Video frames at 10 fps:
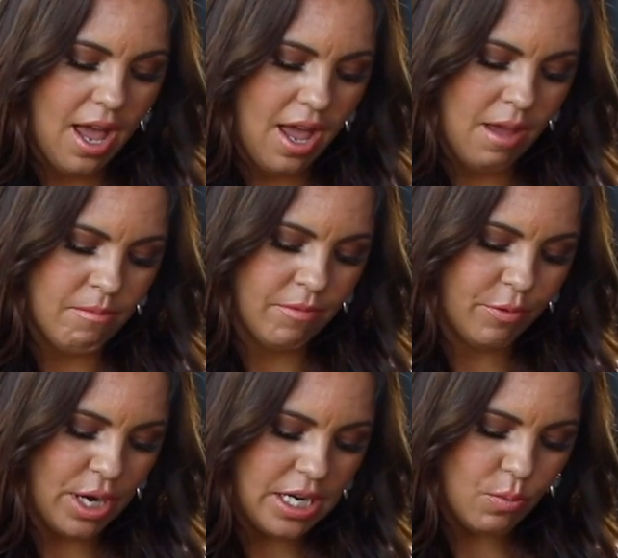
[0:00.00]

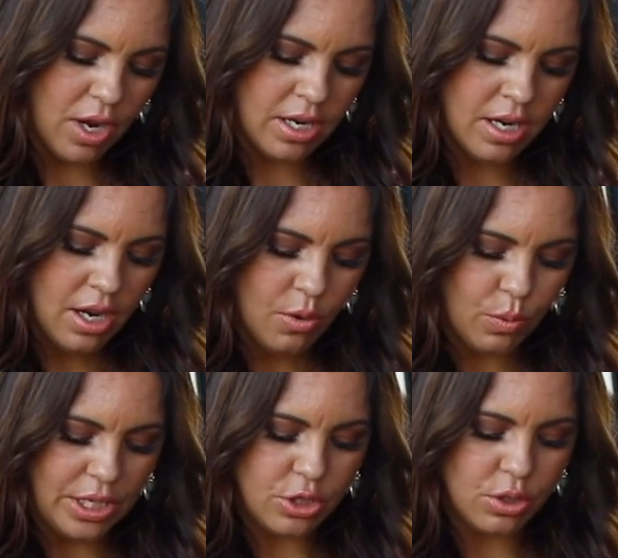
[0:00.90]
for anyone.
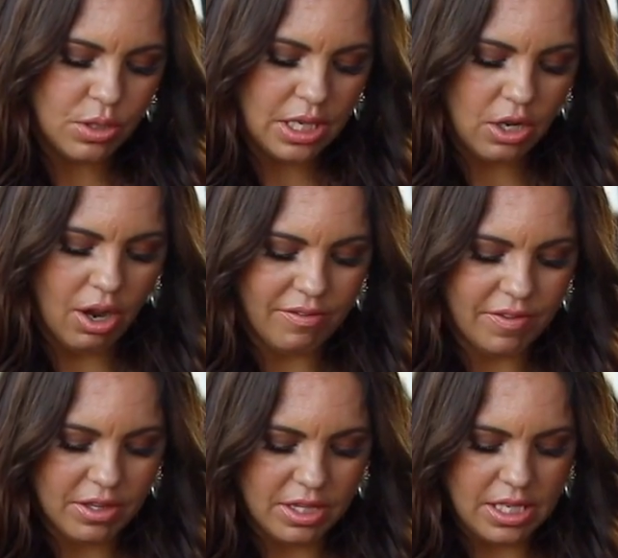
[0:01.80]
We do then
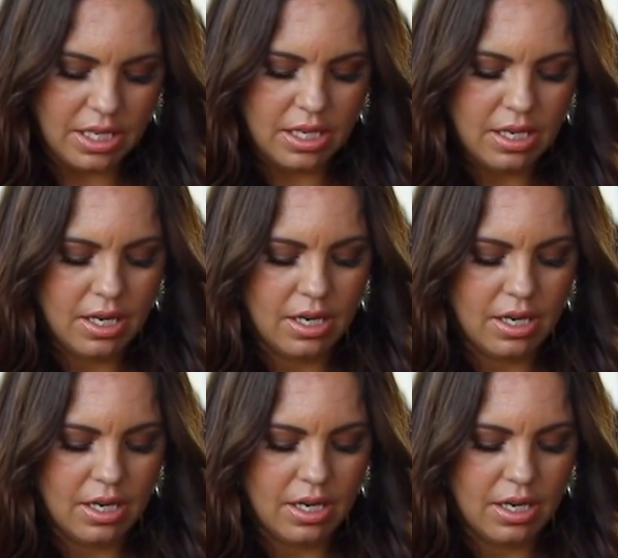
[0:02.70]
offer the